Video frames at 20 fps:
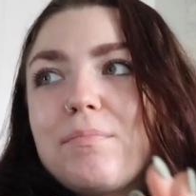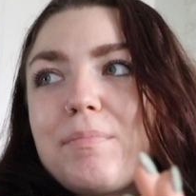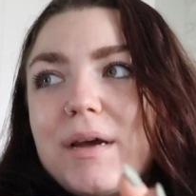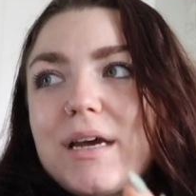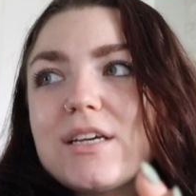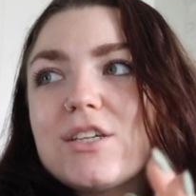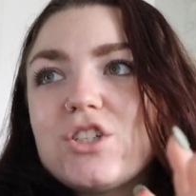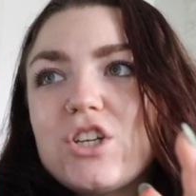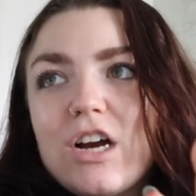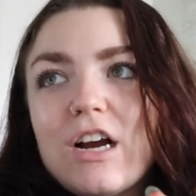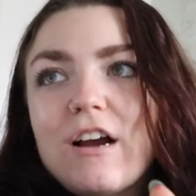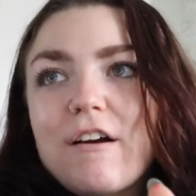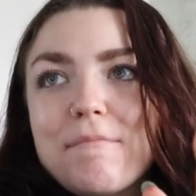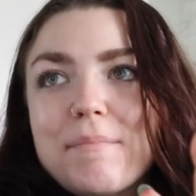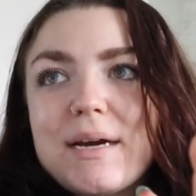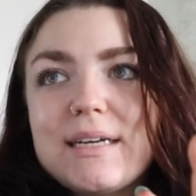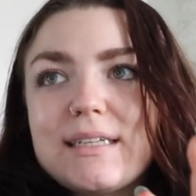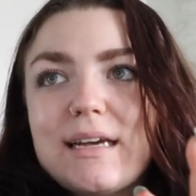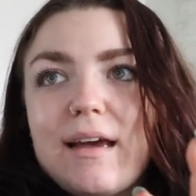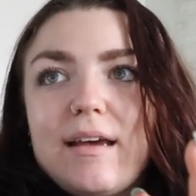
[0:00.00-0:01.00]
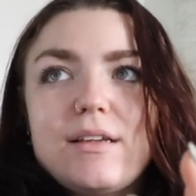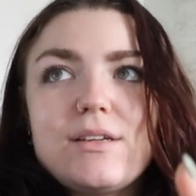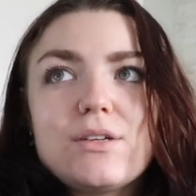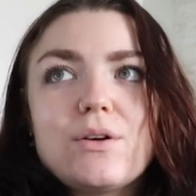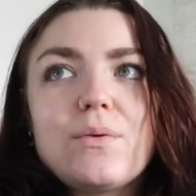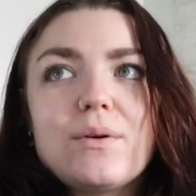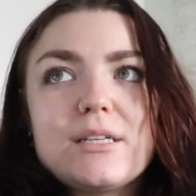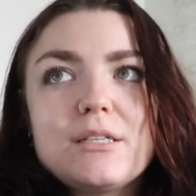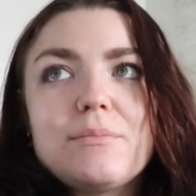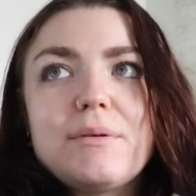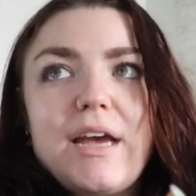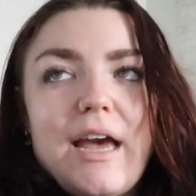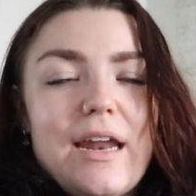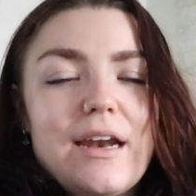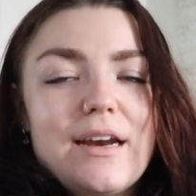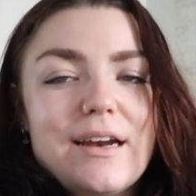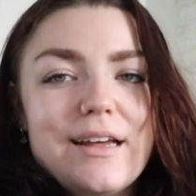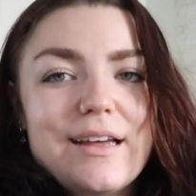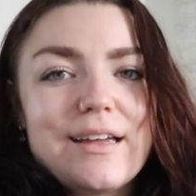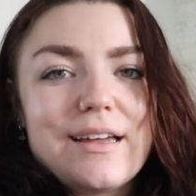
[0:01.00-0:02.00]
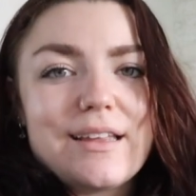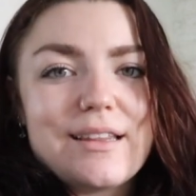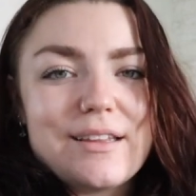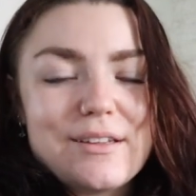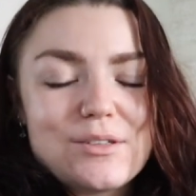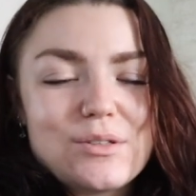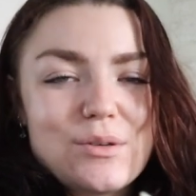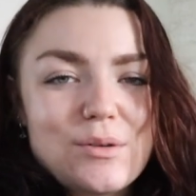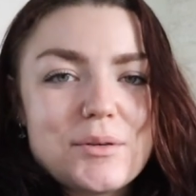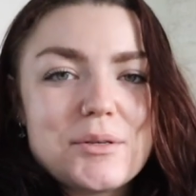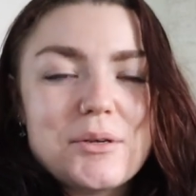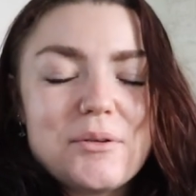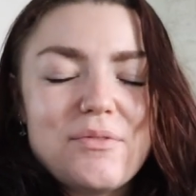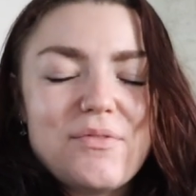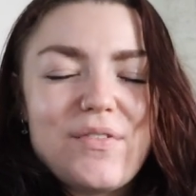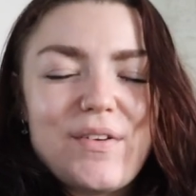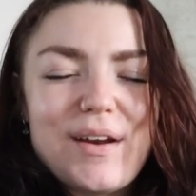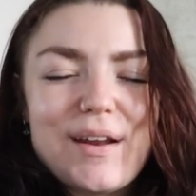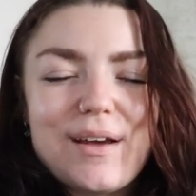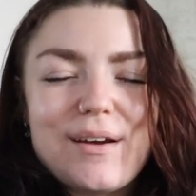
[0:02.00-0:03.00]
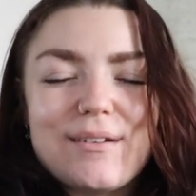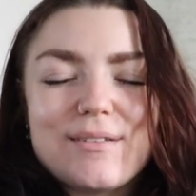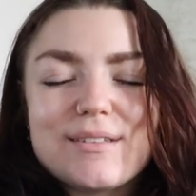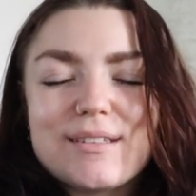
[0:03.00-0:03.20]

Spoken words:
biggest chunk of my day is going to be editing this YouTube video.